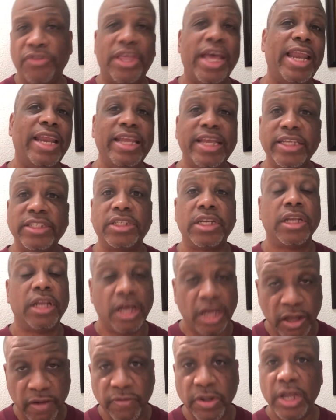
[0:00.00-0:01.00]
that is
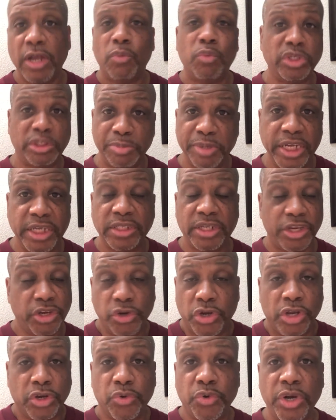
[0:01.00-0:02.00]
love, which means
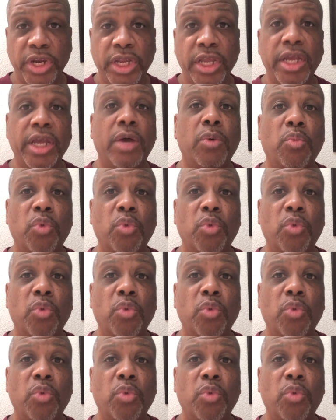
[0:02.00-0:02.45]
you can do it again.